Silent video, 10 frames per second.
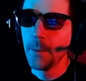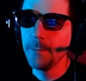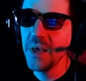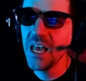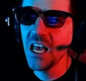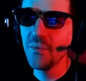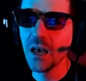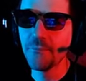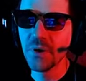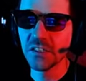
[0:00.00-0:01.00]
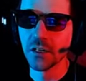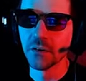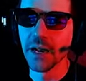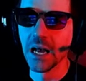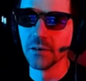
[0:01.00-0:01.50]
Maybe I'm messing
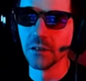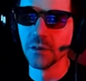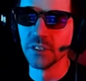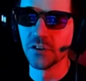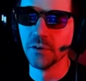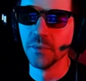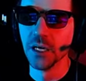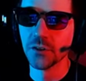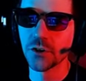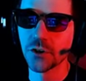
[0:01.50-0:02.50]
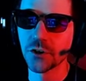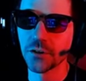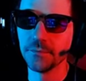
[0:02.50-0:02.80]
around a little bit too much.